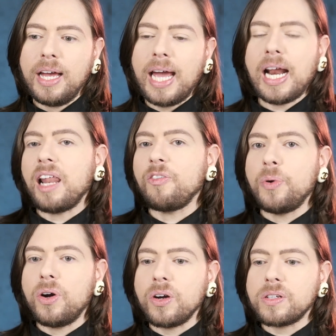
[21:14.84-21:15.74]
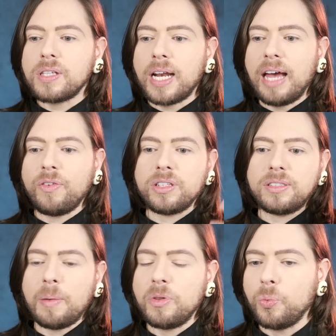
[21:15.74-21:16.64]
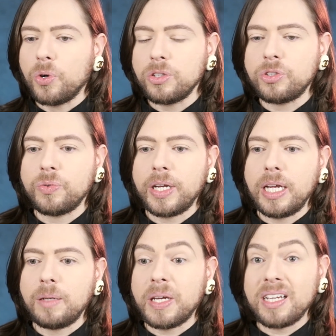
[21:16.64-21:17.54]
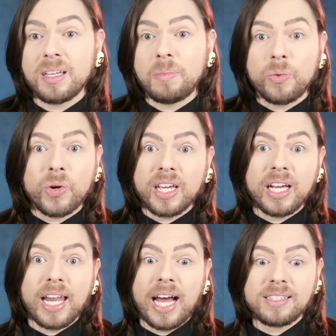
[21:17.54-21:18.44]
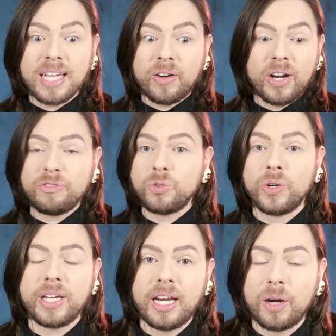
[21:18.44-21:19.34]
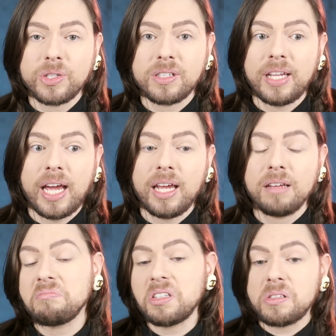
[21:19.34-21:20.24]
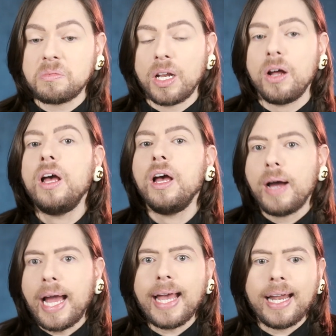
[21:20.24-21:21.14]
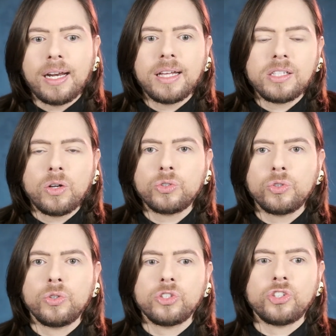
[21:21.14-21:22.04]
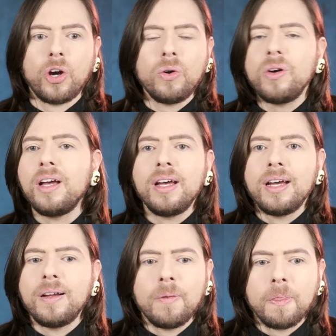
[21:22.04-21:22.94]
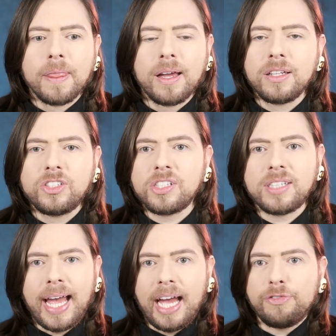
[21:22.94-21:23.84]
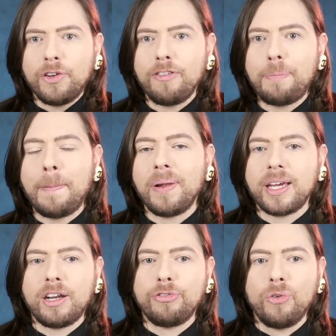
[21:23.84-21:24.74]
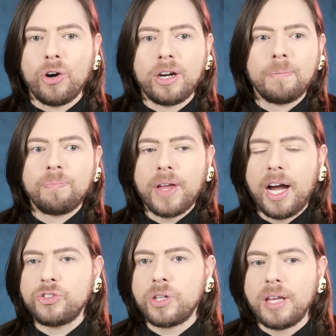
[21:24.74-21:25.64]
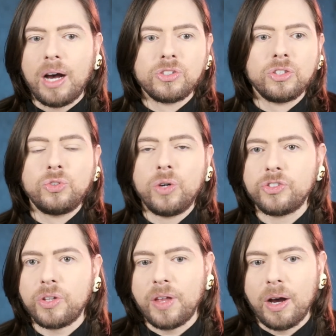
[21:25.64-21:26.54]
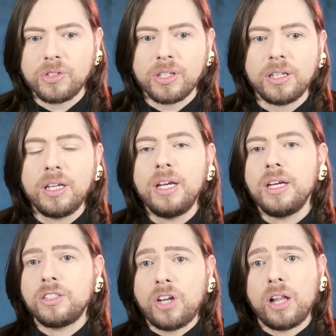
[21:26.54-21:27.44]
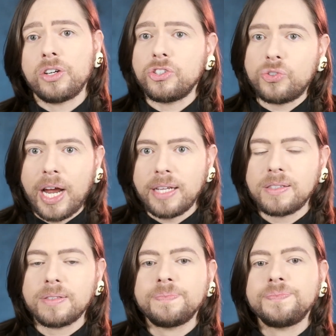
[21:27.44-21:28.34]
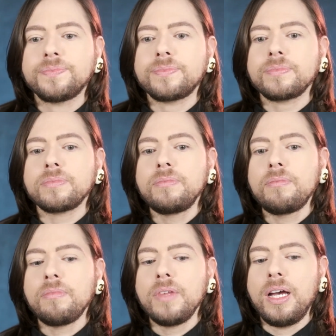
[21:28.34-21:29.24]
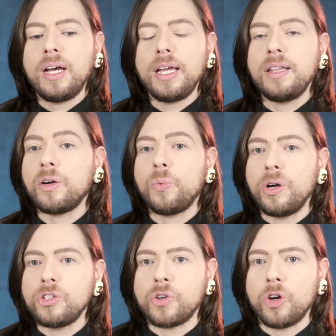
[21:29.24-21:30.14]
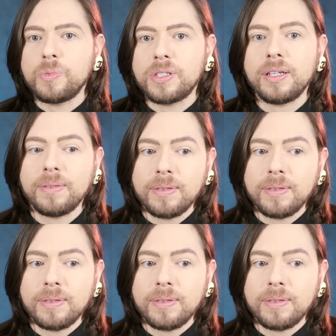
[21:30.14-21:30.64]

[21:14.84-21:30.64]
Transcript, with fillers: And I love books, and I have all the time in the world to read because I'm not working class. I don't have to work 8 hours a day. I just, you know, I get it. It's an haute couture show. Just a handful of people can afford $100,000, $200,000 dress in their wardrobes.